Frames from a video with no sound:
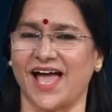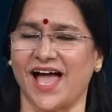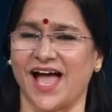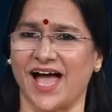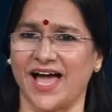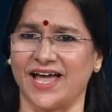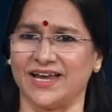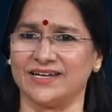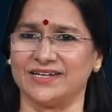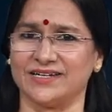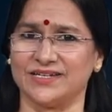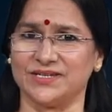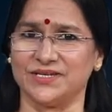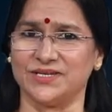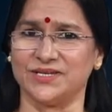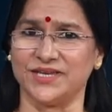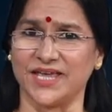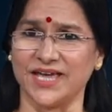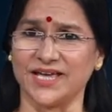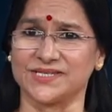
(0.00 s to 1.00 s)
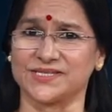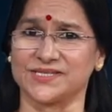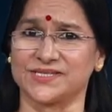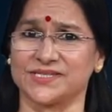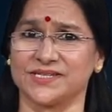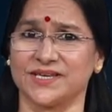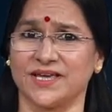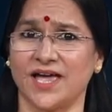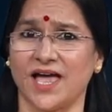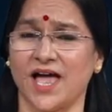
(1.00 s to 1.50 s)
And
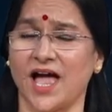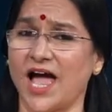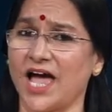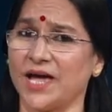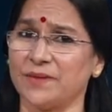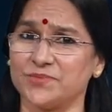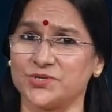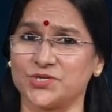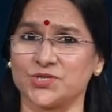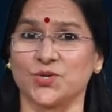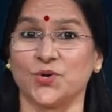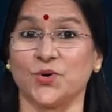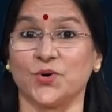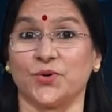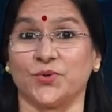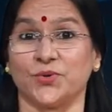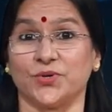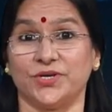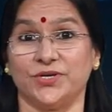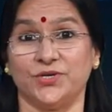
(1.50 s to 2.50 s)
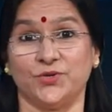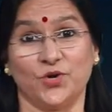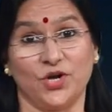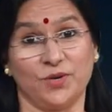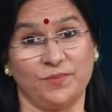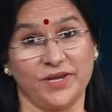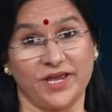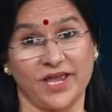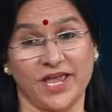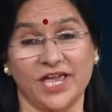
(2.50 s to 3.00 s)
yes, I am sure you
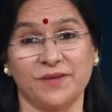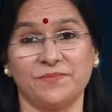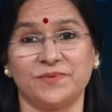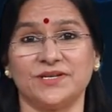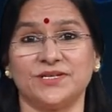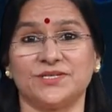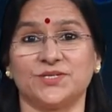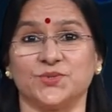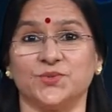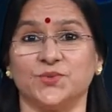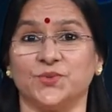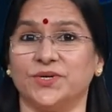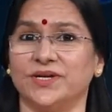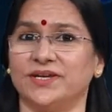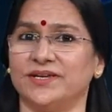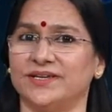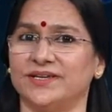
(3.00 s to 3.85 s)
will be able to